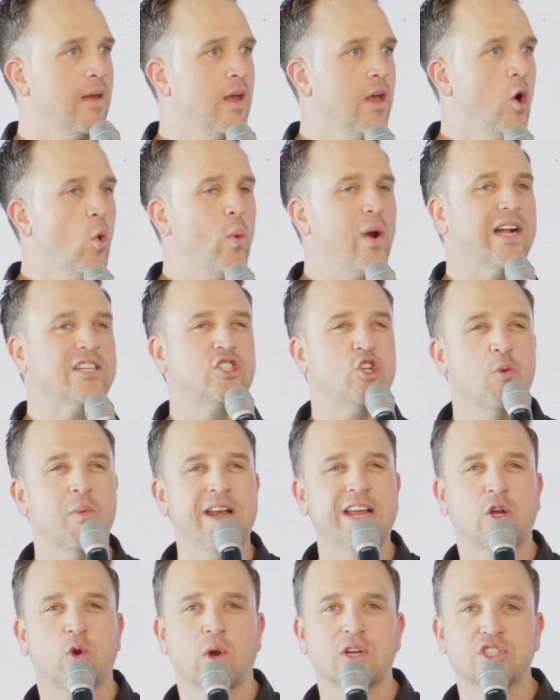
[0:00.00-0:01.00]
We got too
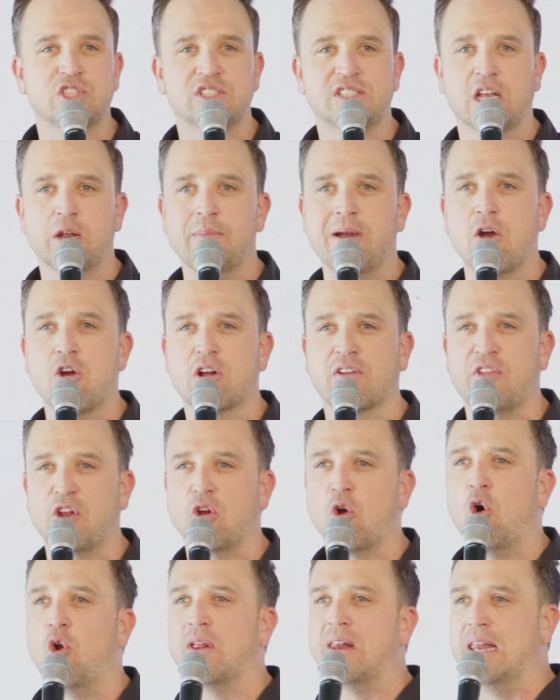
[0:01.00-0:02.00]
many Christians in America that
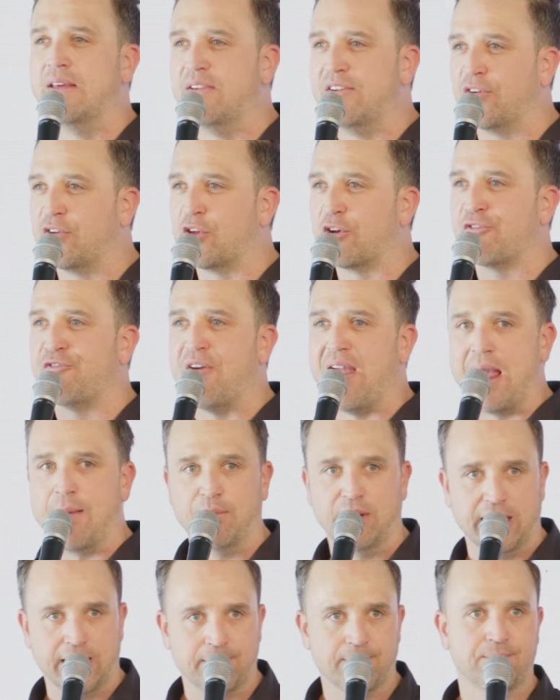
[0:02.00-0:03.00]
are only living for their
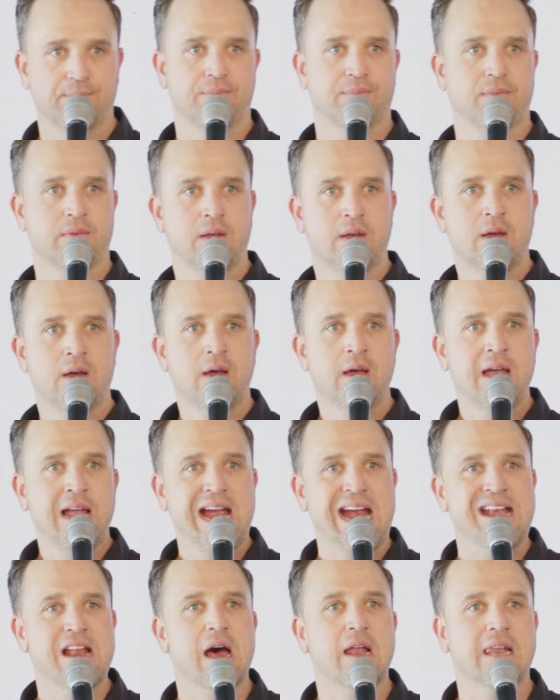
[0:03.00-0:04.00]
family
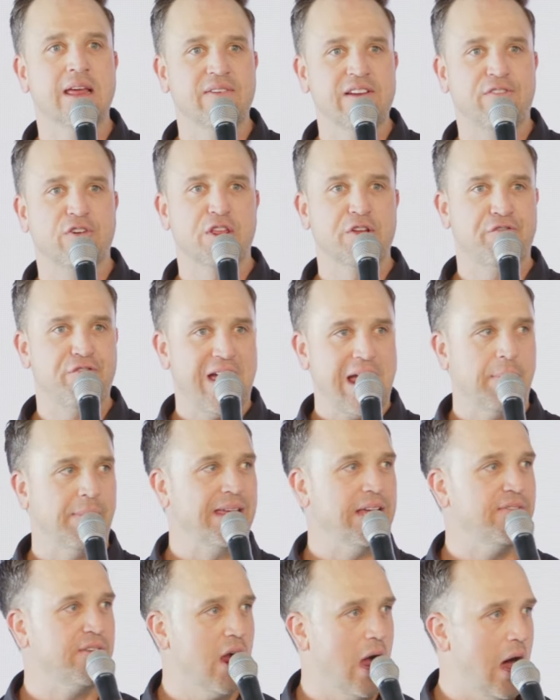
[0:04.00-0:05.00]
and not living for the
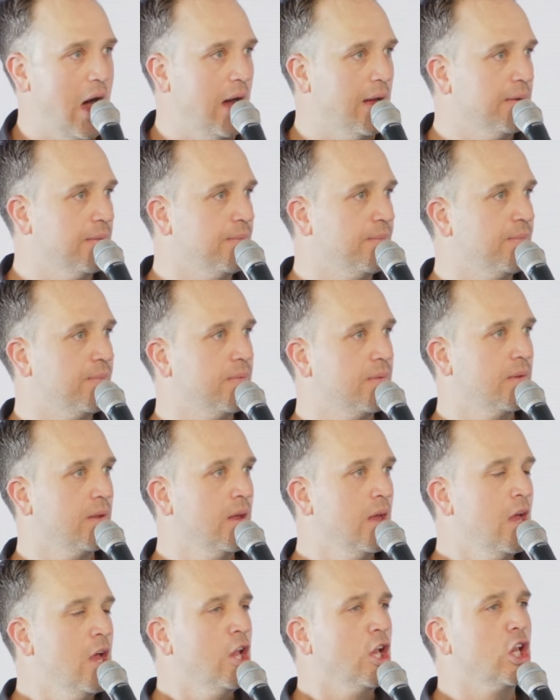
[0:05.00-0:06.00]
family of God.
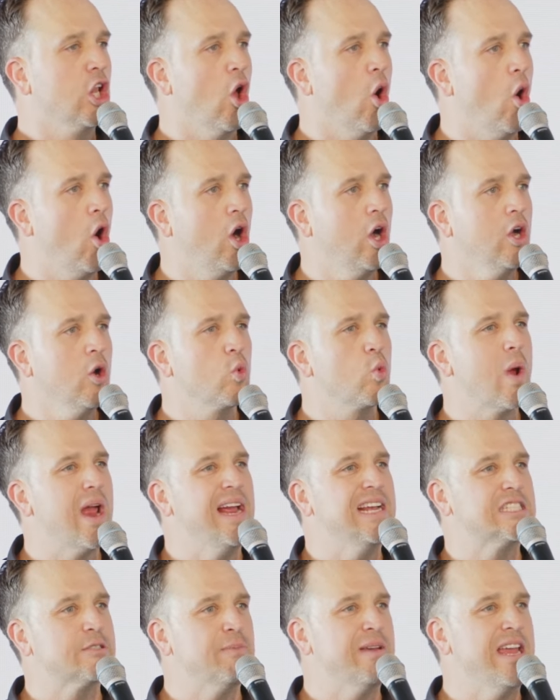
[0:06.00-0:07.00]
Lord,
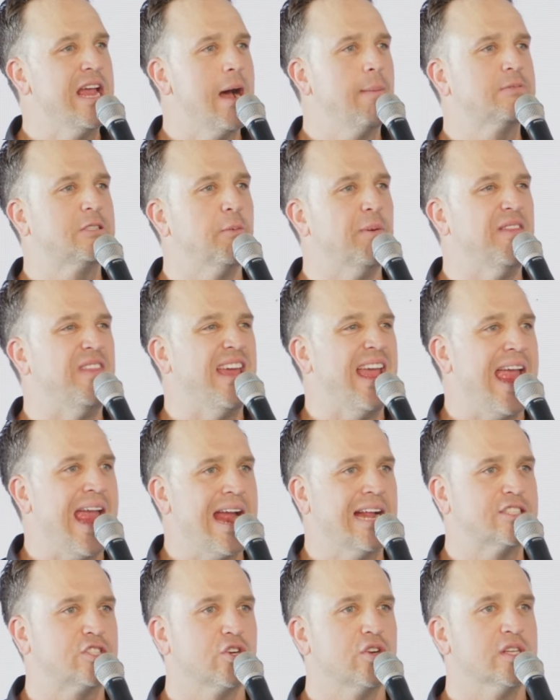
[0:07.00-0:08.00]
raise me up to be the
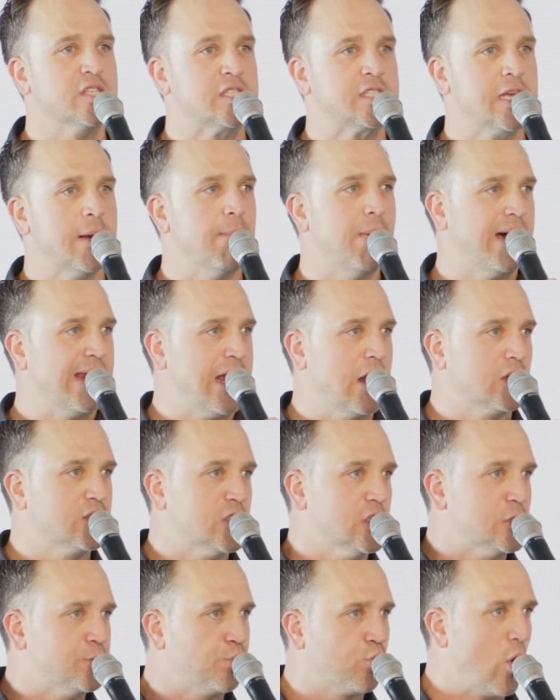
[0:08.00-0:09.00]
answer to somebody
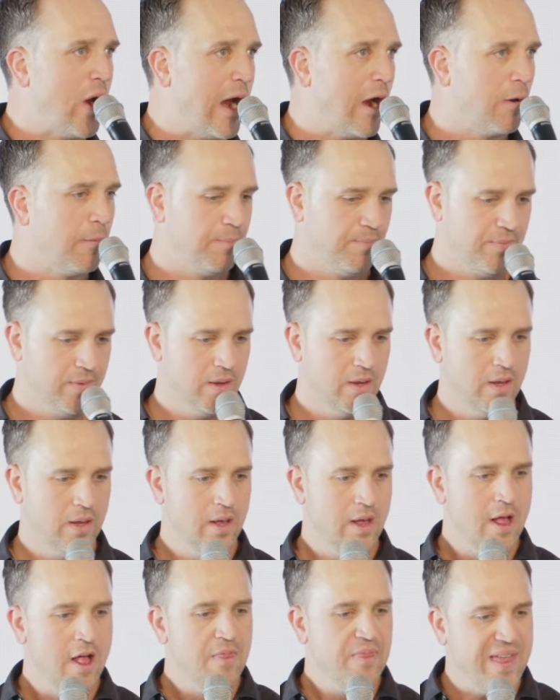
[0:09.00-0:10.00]
else's prayer.
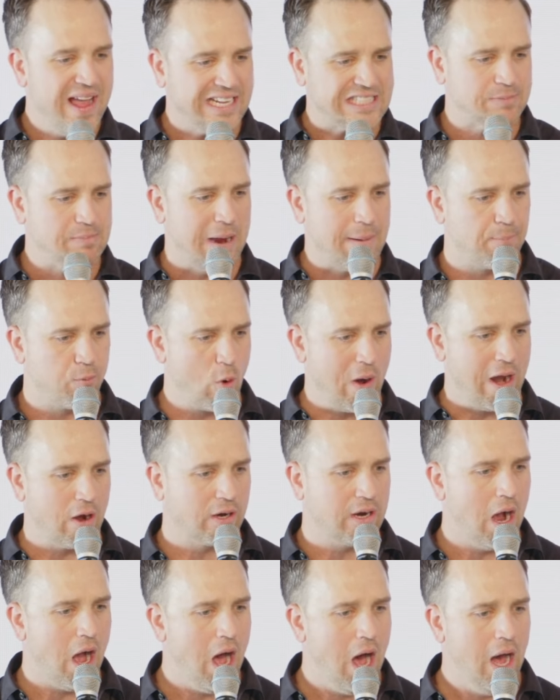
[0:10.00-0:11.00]
That's my prayer.
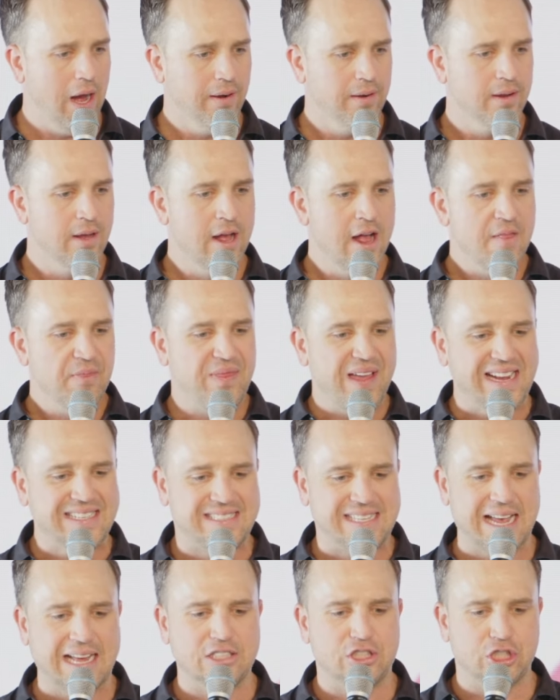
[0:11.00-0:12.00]
God, they
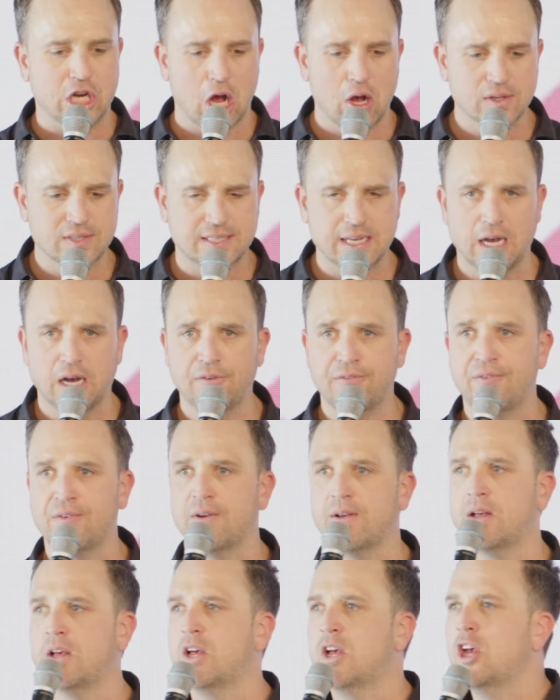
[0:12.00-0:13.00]
said, Joseph,
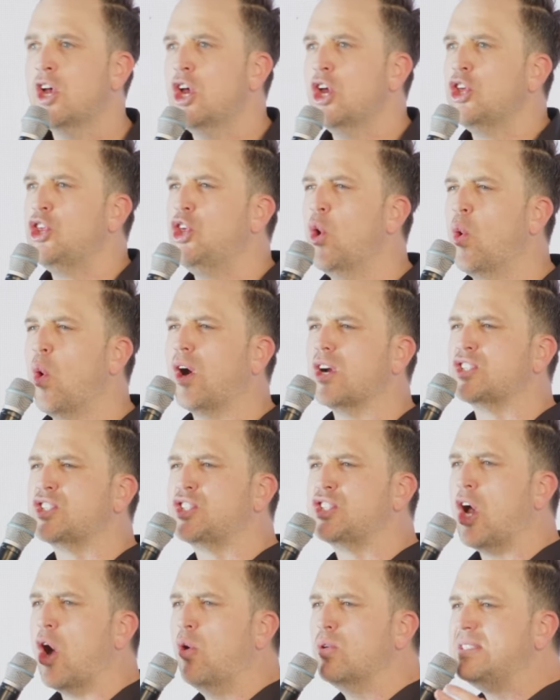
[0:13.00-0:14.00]
you are
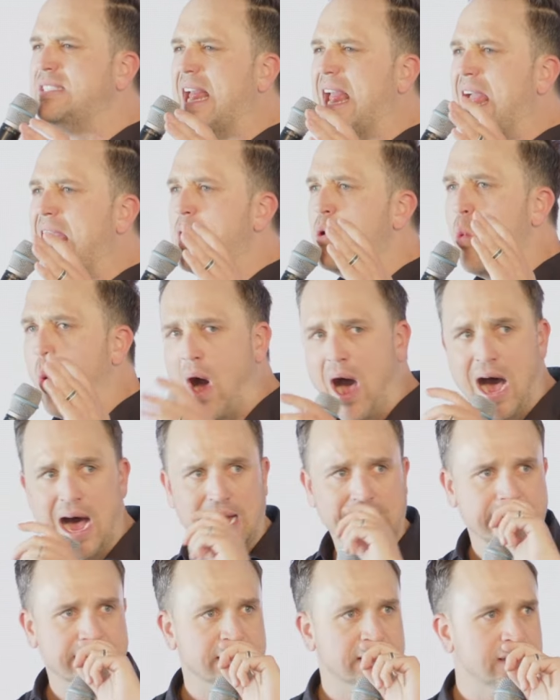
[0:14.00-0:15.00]
so dang
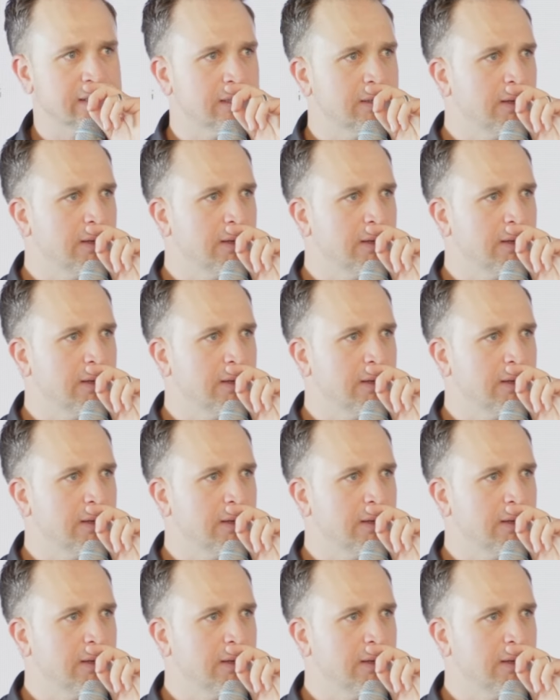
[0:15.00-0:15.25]
wise.